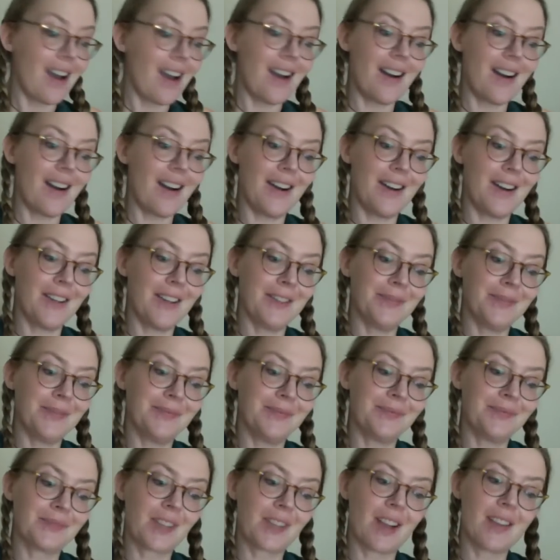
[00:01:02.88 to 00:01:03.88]

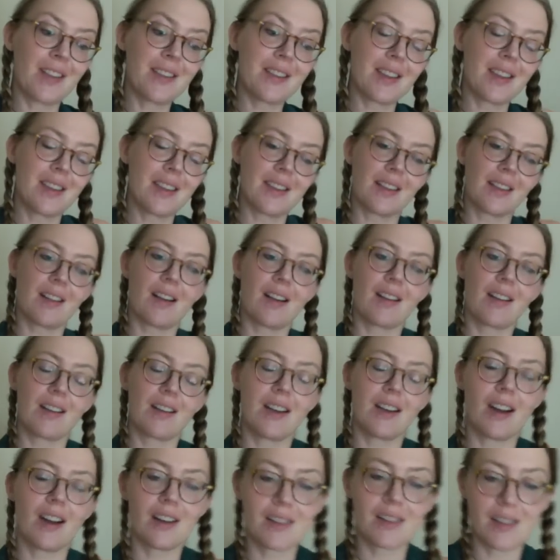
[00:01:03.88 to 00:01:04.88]
Cancer is a
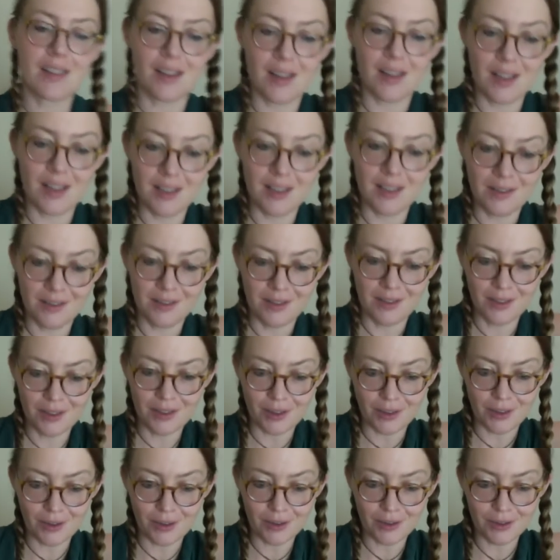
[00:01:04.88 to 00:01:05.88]
cardinal sign,
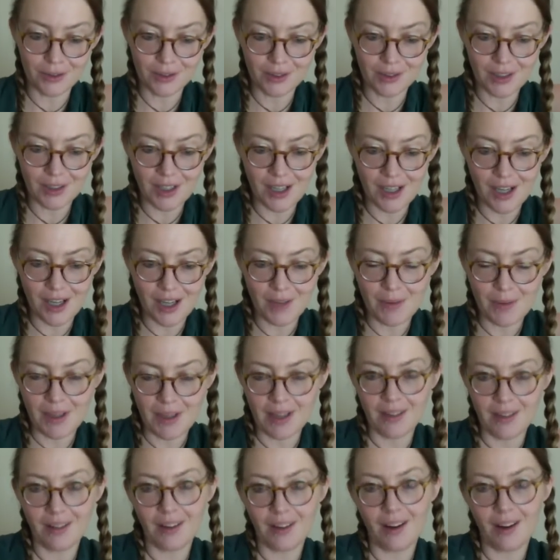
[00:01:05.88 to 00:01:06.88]
so I
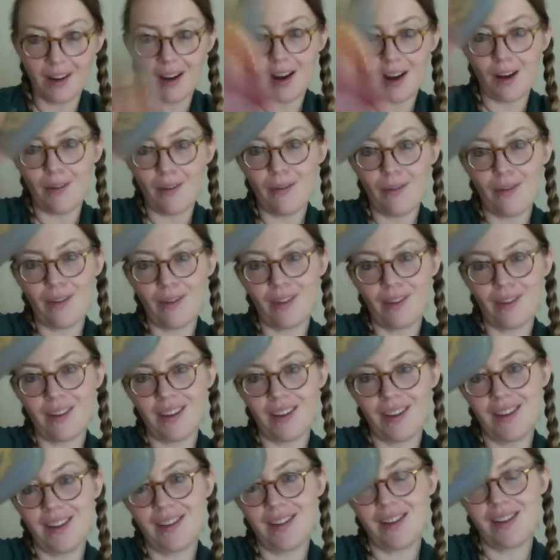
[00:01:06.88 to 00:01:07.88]
mean love
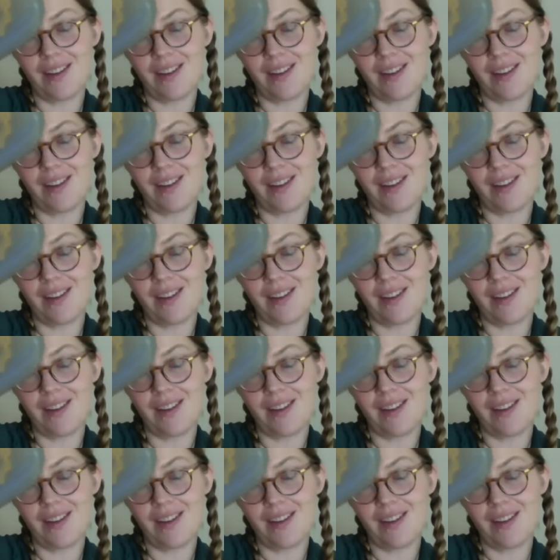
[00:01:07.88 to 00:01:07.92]
is